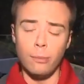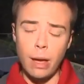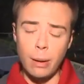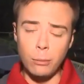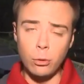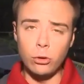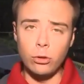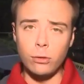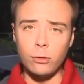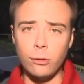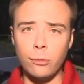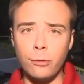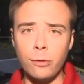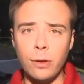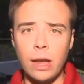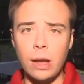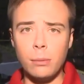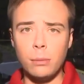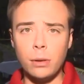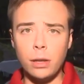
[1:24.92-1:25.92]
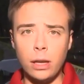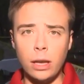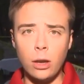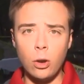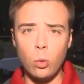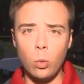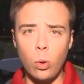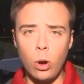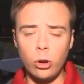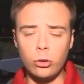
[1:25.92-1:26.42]
members of the
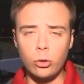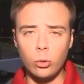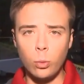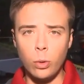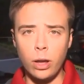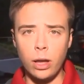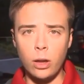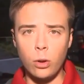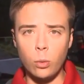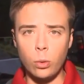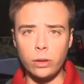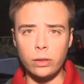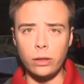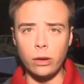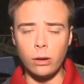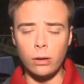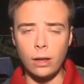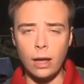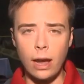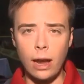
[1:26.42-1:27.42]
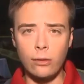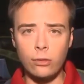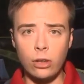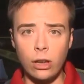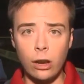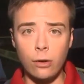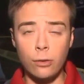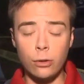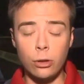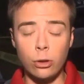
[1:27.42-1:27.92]
family walked away with their
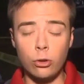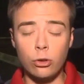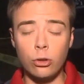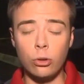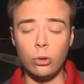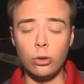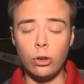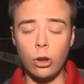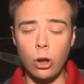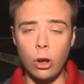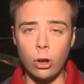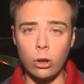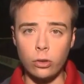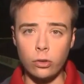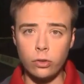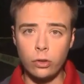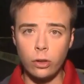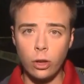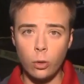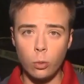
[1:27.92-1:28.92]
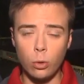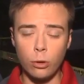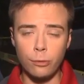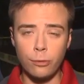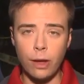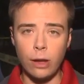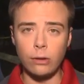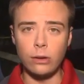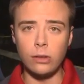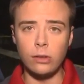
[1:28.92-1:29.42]
lives. However, their two dogs
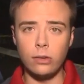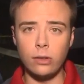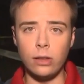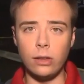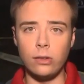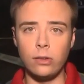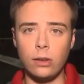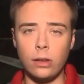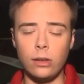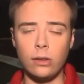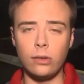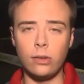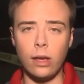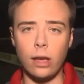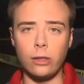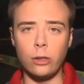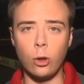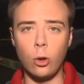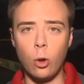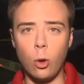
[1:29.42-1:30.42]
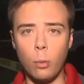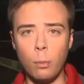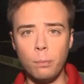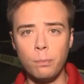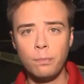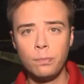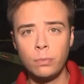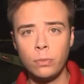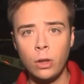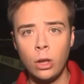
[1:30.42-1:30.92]
were found deceased inside the
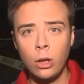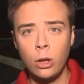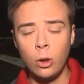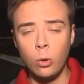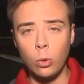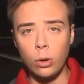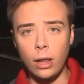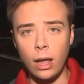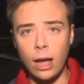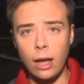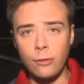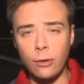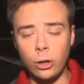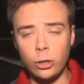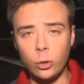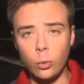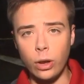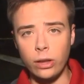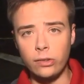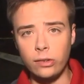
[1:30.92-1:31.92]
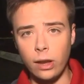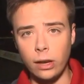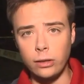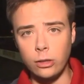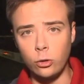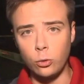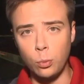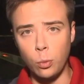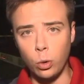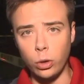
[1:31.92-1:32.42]
home. We're live on the west
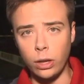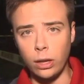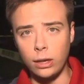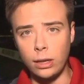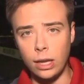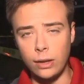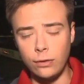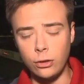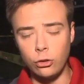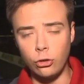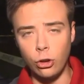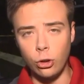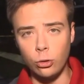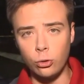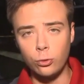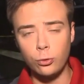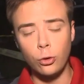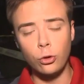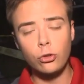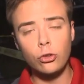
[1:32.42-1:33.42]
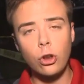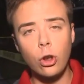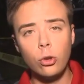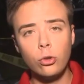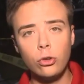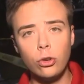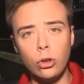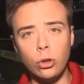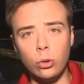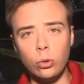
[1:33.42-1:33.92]
side this morning. David Jones, First
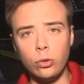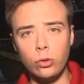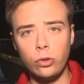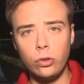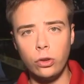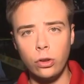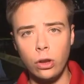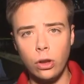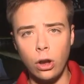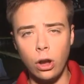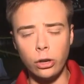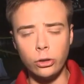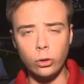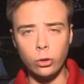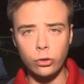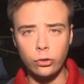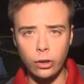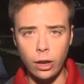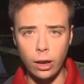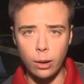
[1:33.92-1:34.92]
Coast News, on your